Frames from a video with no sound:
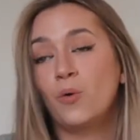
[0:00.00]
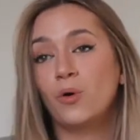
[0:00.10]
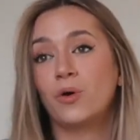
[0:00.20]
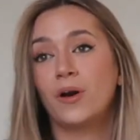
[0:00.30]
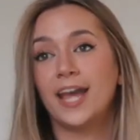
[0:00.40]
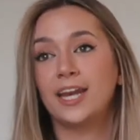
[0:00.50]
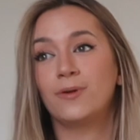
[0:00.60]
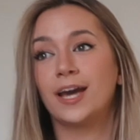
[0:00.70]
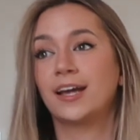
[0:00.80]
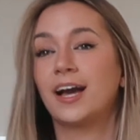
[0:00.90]
or
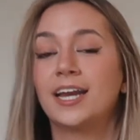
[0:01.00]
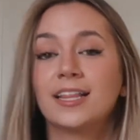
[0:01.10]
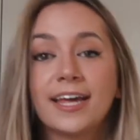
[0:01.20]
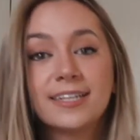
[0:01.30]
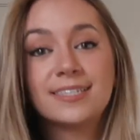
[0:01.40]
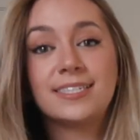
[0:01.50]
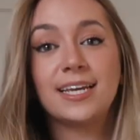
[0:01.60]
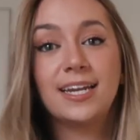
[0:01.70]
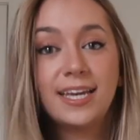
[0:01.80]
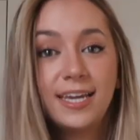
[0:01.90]
anywhere kind of like
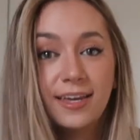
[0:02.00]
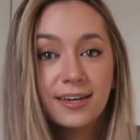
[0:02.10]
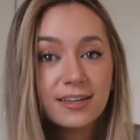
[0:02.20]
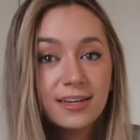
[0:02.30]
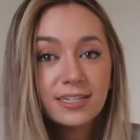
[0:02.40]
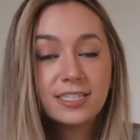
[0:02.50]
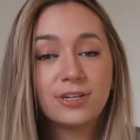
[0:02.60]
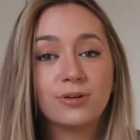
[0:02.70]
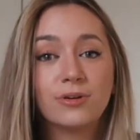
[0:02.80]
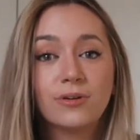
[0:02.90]
Sydney
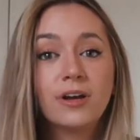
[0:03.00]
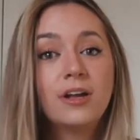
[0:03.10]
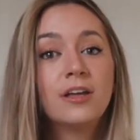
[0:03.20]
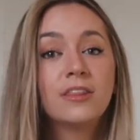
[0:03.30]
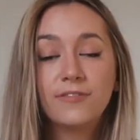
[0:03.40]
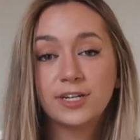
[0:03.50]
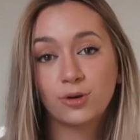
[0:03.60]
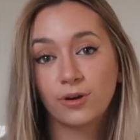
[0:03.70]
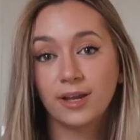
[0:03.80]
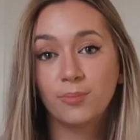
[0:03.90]
to the
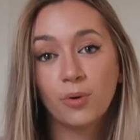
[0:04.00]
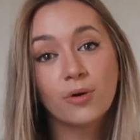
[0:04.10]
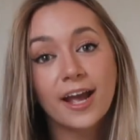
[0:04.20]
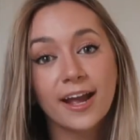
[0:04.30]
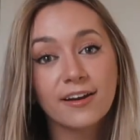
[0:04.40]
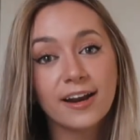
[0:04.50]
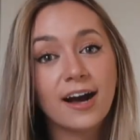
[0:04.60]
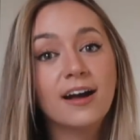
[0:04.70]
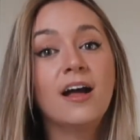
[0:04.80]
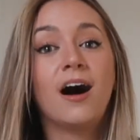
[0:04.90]
Victorian border
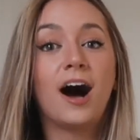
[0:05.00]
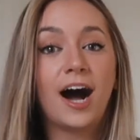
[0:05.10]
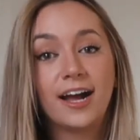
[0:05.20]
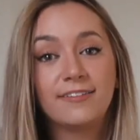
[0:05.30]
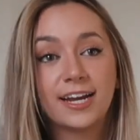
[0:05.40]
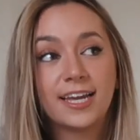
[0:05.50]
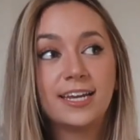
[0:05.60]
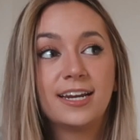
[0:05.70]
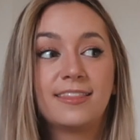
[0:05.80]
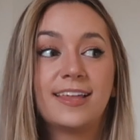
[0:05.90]
area, I
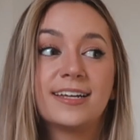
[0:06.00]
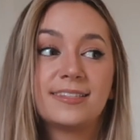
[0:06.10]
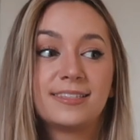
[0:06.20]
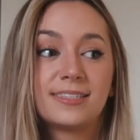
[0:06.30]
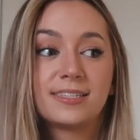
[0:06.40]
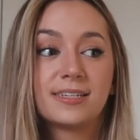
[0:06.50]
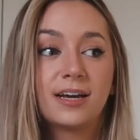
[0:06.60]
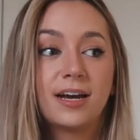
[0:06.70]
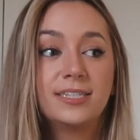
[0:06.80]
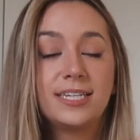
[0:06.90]
reckon that's
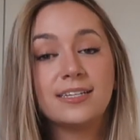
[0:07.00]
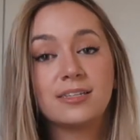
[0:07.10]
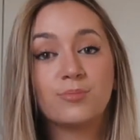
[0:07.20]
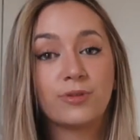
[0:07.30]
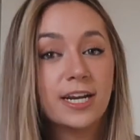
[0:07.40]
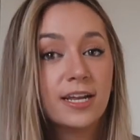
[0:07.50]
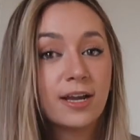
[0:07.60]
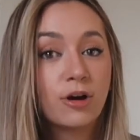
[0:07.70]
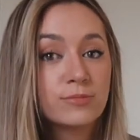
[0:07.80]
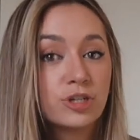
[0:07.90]
a decent
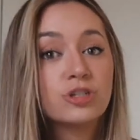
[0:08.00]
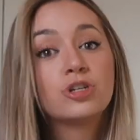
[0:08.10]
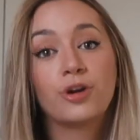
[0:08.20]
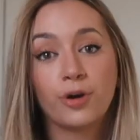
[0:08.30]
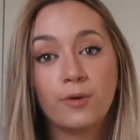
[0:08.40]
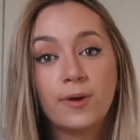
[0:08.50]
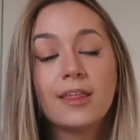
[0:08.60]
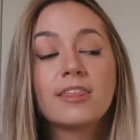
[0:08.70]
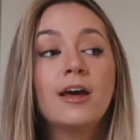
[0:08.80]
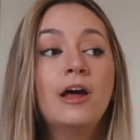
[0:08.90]
breeding option to go with.